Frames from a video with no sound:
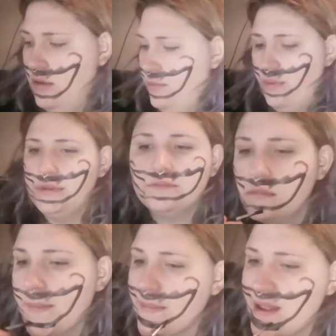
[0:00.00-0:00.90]
Then I'm
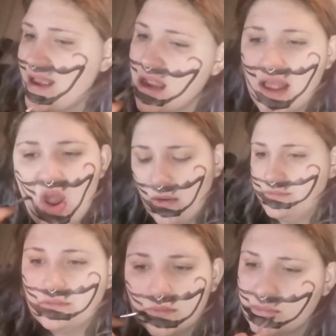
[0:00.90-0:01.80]
adding black where my skin
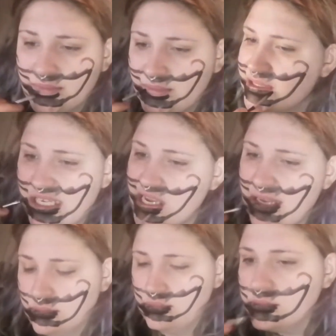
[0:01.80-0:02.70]
would naturally show
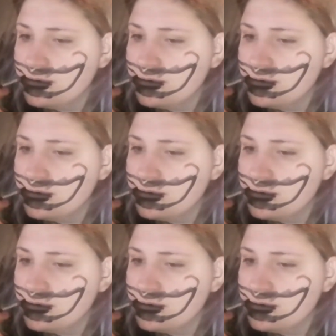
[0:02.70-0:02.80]
under the